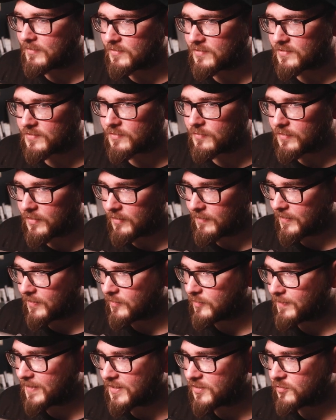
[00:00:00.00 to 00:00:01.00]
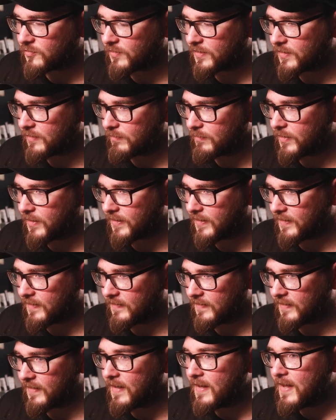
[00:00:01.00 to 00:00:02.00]
studio mode to make sure I don't break
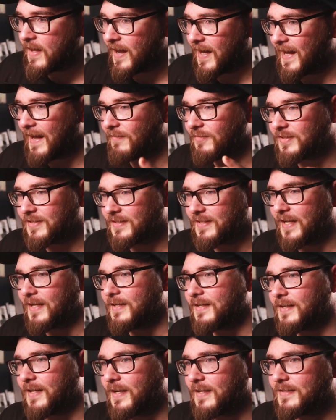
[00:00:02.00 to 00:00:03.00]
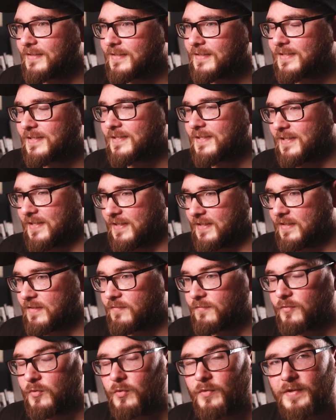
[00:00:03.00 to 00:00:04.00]
anything, I have a dedicated scene
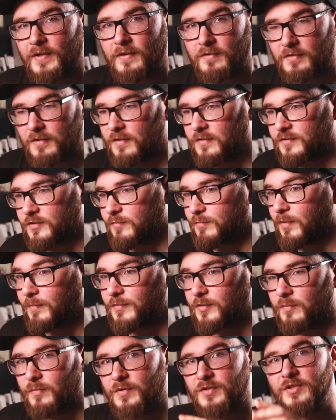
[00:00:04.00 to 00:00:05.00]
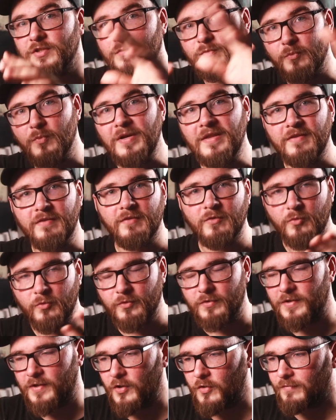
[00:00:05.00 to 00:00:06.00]
for the Elgato Prompter, which is with
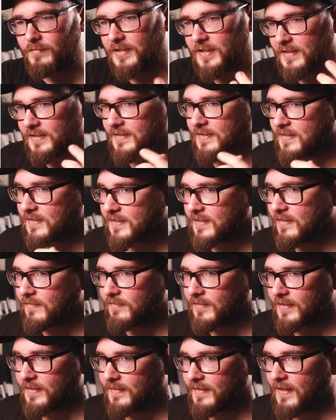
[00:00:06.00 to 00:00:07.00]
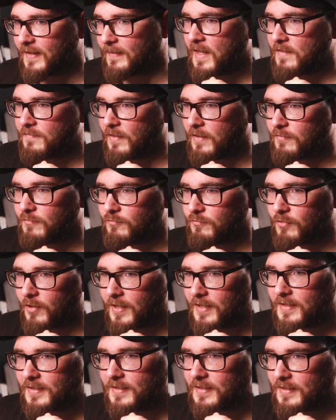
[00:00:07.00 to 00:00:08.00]
all the overlays and stuff like that. If I
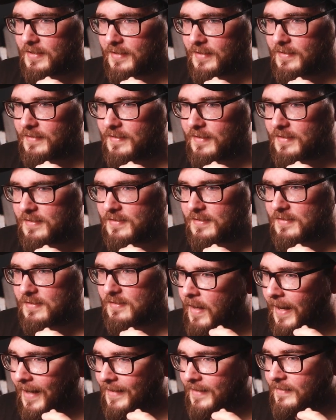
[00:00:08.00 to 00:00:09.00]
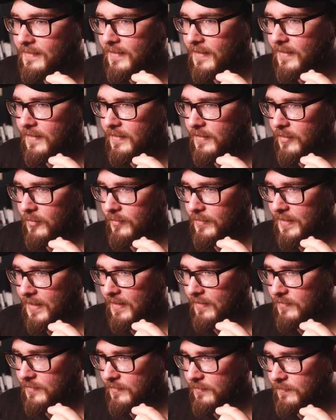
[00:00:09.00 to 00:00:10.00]
right click this, I can then go
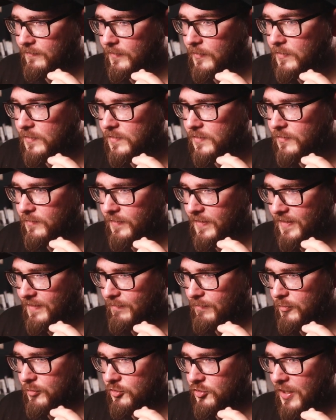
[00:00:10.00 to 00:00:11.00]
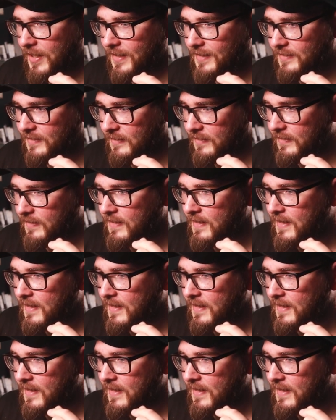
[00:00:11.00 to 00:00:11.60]
down to full screen projector